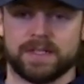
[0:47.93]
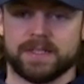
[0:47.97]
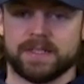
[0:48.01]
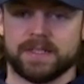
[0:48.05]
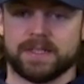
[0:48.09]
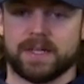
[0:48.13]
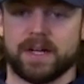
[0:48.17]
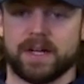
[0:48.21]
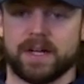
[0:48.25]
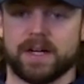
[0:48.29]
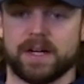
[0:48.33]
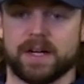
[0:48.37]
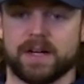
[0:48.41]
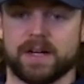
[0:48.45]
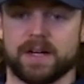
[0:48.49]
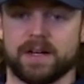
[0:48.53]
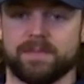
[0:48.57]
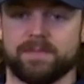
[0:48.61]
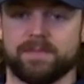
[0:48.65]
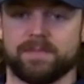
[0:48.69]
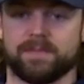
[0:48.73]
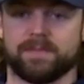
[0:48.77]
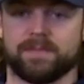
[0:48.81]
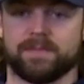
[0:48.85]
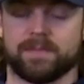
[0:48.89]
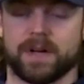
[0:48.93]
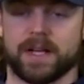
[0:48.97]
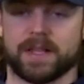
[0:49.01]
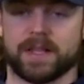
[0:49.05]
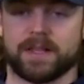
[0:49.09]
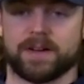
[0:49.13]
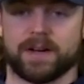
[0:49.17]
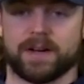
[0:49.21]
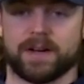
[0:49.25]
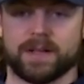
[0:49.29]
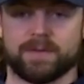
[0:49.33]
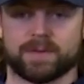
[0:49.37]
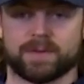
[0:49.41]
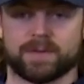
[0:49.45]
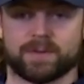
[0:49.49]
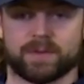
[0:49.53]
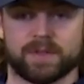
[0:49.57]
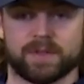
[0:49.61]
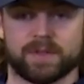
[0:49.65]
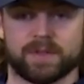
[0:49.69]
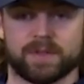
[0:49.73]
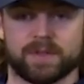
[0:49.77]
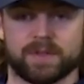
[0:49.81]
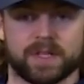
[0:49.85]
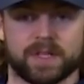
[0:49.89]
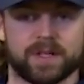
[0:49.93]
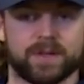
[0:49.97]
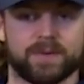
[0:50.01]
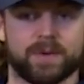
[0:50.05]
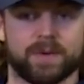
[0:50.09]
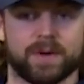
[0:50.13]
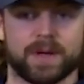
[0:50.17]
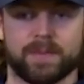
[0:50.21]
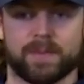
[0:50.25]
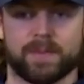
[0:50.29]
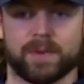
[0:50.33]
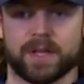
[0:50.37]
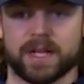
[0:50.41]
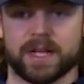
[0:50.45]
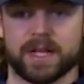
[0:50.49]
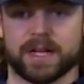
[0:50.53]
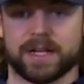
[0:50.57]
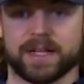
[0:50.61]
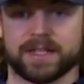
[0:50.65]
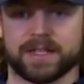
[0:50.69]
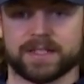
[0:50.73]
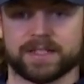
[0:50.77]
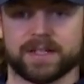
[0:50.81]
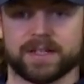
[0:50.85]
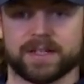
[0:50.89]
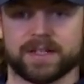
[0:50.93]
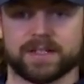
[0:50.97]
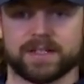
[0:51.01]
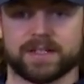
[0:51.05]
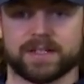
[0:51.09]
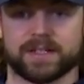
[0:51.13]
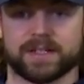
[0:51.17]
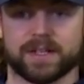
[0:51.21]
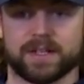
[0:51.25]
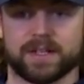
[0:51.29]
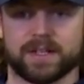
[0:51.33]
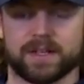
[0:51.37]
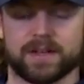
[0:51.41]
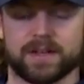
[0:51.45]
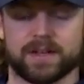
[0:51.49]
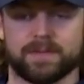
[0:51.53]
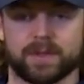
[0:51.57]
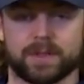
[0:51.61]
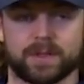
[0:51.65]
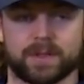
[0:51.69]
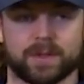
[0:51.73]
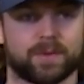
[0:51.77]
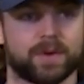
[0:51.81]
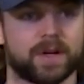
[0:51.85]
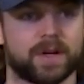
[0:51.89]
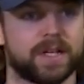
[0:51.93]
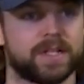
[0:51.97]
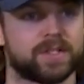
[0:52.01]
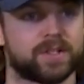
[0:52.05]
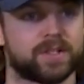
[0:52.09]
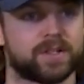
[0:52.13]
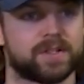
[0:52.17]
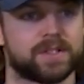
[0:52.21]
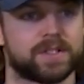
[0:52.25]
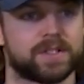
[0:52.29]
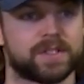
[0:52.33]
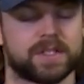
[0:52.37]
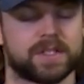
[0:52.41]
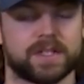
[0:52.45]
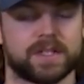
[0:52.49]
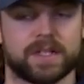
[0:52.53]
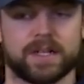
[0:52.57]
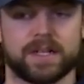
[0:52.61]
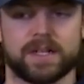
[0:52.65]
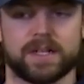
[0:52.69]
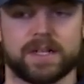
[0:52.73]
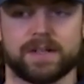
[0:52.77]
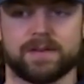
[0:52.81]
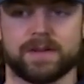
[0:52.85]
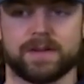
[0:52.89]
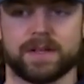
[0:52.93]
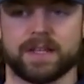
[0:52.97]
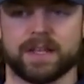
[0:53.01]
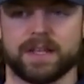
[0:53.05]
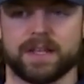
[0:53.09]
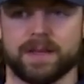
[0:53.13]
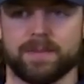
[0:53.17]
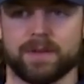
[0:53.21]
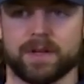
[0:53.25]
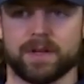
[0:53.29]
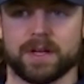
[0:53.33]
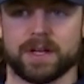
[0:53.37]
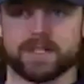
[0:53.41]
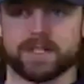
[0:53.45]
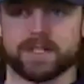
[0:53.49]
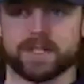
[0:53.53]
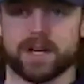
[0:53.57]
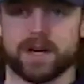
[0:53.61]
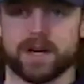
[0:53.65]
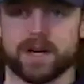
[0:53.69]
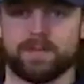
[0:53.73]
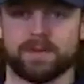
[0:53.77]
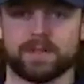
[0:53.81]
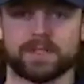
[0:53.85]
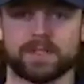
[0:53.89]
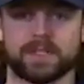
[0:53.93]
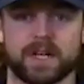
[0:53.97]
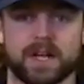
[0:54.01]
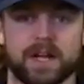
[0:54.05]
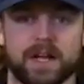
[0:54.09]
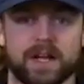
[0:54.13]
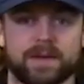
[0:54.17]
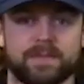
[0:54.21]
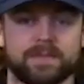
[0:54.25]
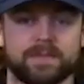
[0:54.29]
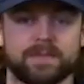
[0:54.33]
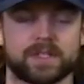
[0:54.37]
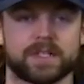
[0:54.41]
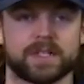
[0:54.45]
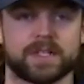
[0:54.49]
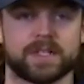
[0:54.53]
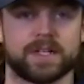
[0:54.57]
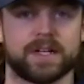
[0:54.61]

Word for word: Um, I thought he was really good when he played against us um, with the Rangers. Uh, I think he played us a couple of times.